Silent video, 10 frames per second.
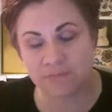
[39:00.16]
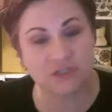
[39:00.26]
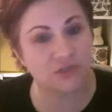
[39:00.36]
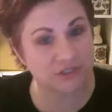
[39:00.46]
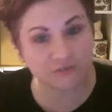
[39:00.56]

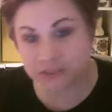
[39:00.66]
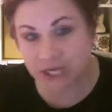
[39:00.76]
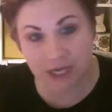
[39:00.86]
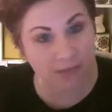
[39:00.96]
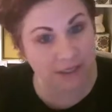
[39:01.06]
stressful
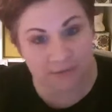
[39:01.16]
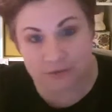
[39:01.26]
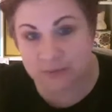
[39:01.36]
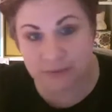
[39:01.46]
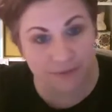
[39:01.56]
job, like
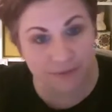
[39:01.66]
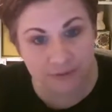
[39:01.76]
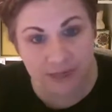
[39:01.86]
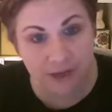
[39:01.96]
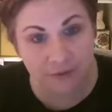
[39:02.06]
most people do
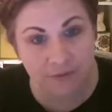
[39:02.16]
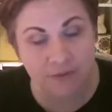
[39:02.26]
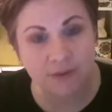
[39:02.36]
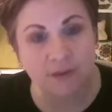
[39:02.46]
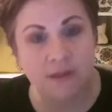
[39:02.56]
now.
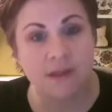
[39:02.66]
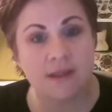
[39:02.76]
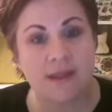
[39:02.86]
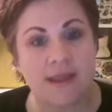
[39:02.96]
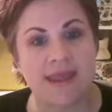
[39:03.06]

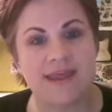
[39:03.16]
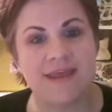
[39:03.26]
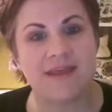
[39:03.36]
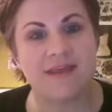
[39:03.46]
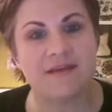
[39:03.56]

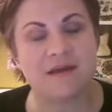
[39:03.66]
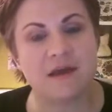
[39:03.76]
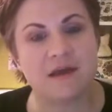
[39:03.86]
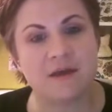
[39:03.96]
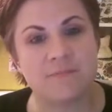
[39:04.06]

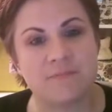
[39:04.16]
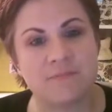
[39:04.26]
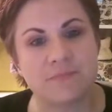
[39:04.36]
And